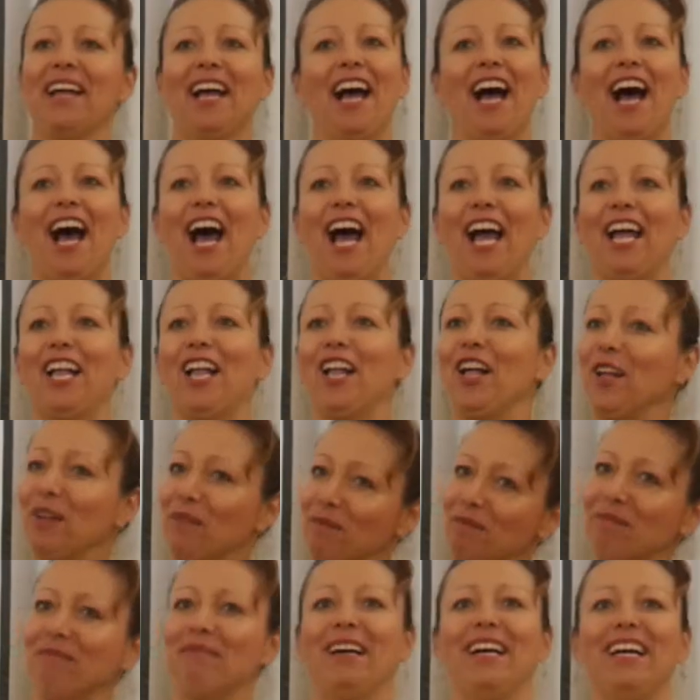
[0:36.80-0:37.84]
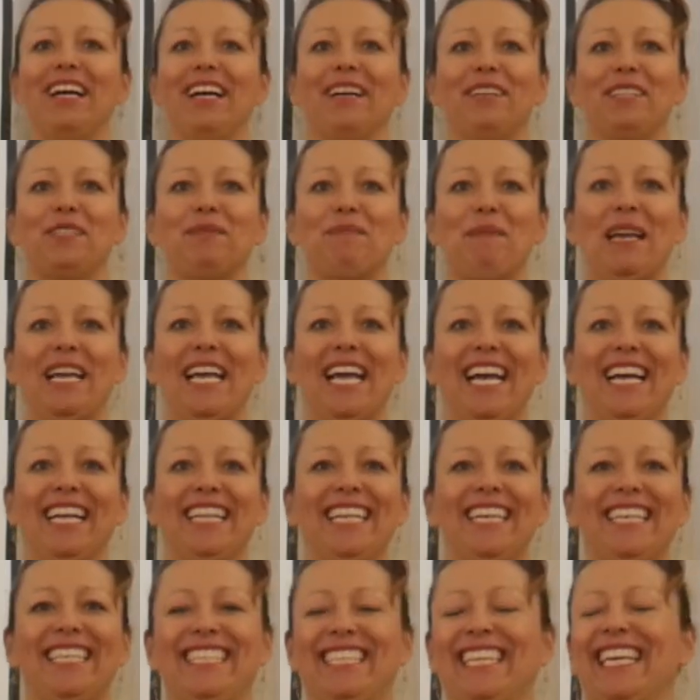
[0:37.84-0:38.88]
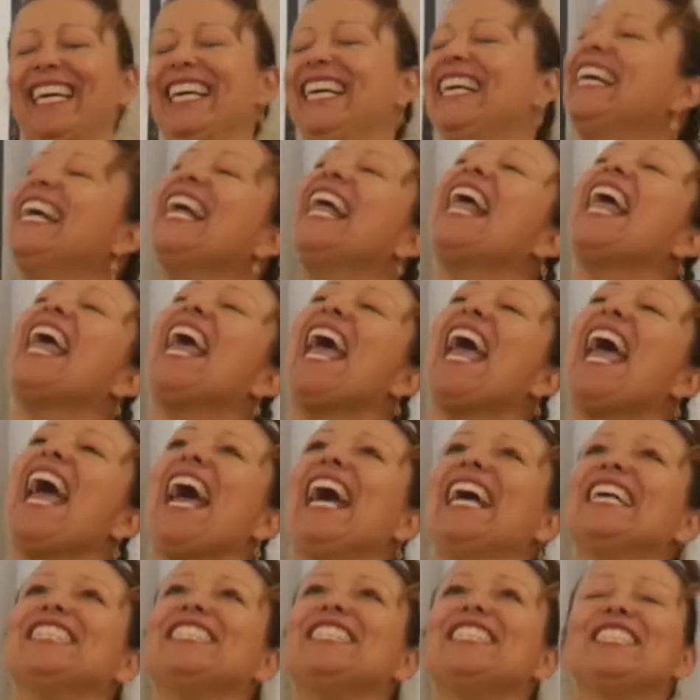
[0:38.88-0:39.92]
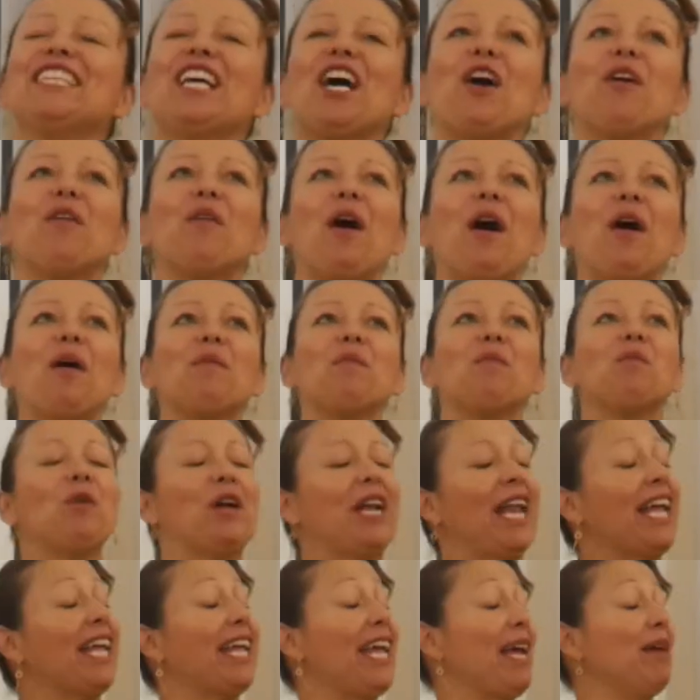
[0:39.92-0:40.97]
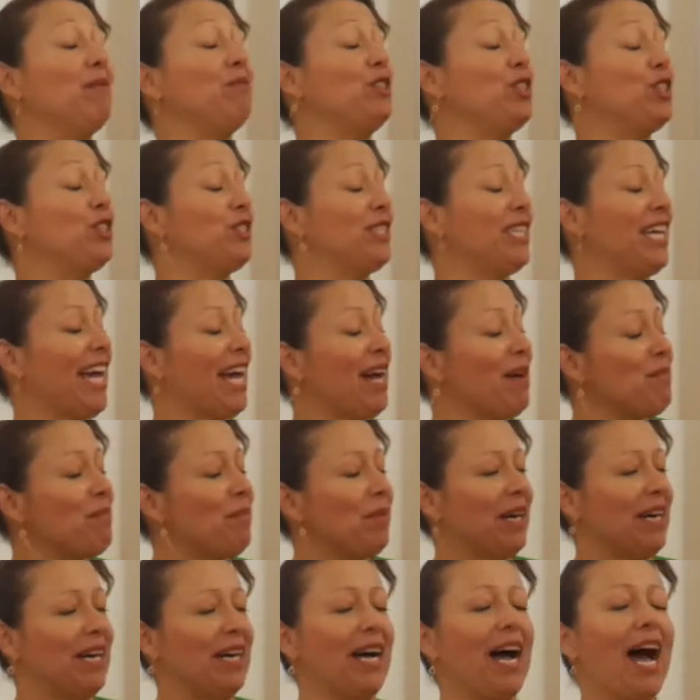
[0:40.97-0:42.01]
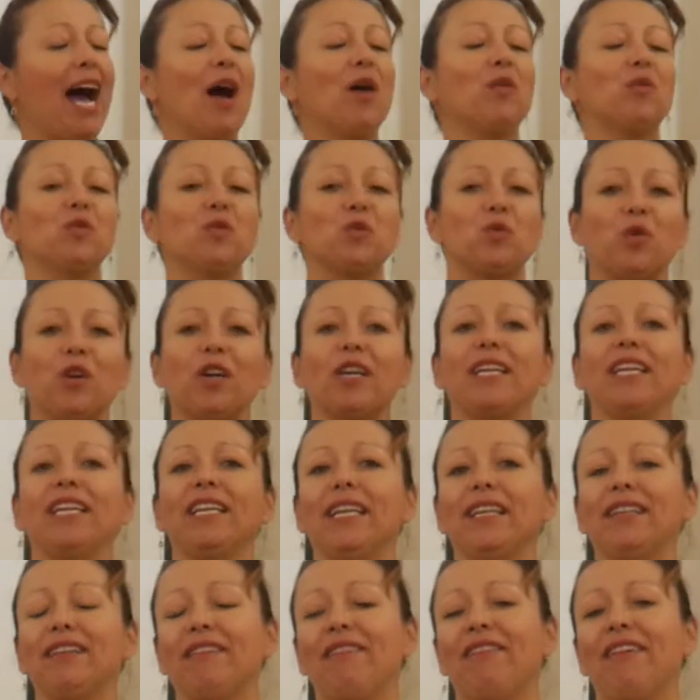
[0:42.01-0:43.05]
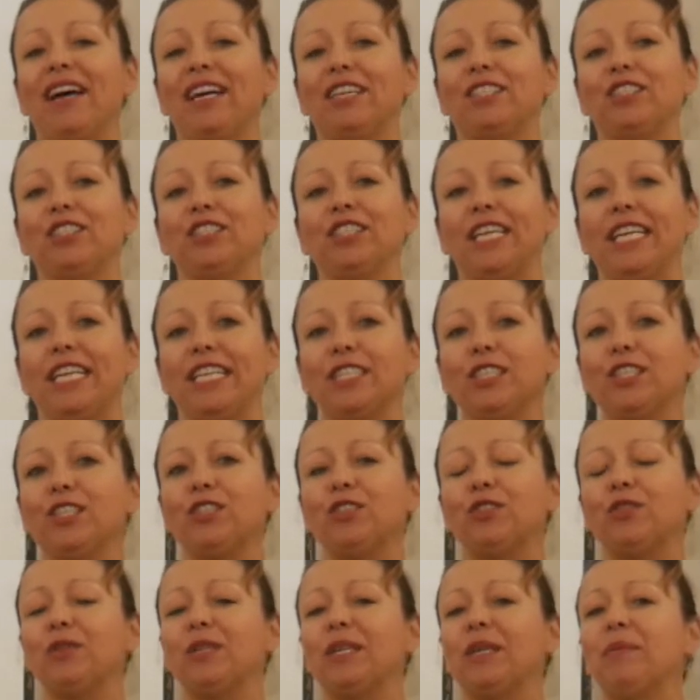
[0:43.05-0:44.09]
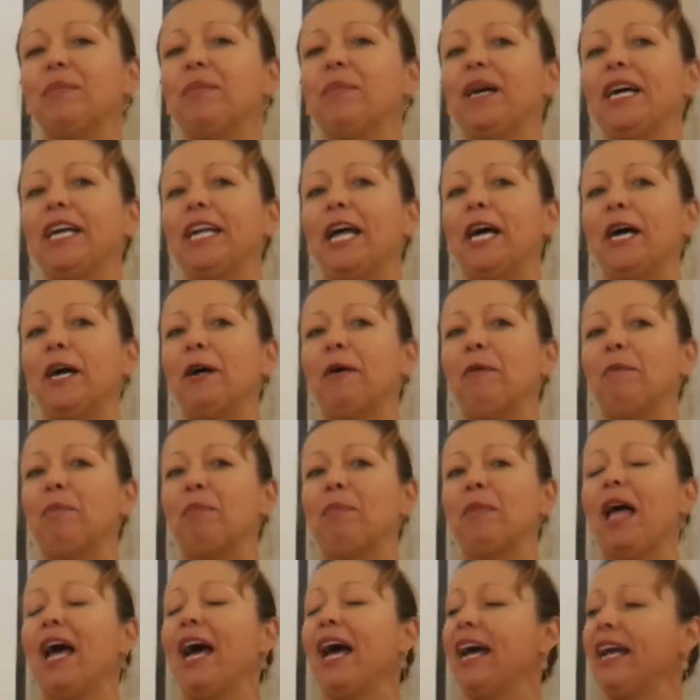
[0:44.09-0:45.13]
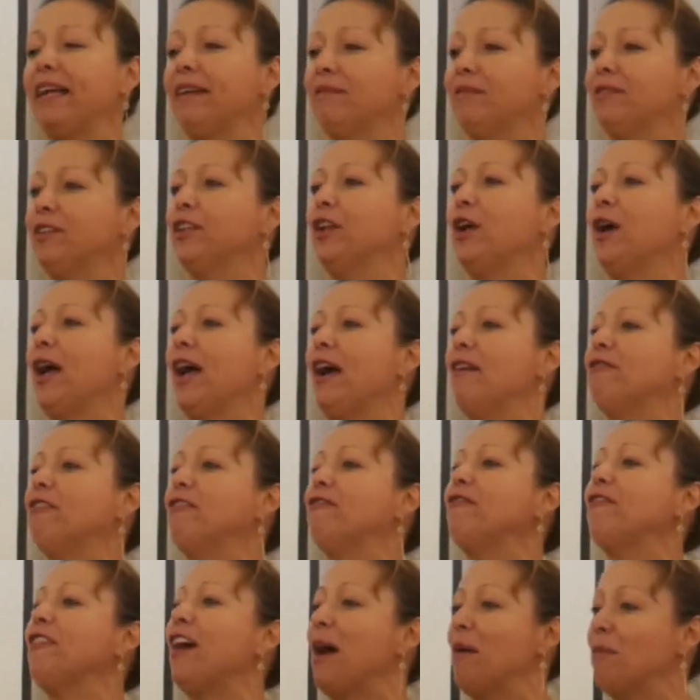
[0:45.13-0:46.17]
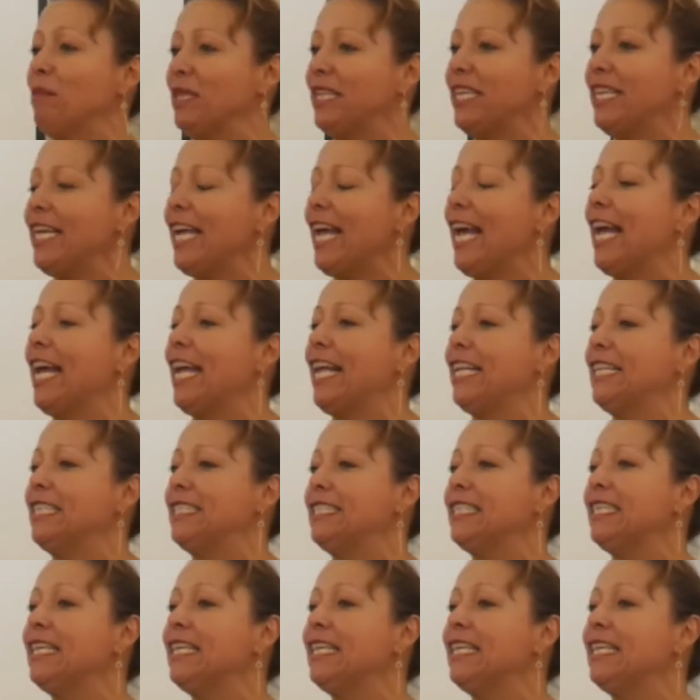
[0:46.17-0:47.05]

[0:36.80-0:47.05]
I speak English. And so when I came to Tampa, I was working in the fashion industry, but I have a family, and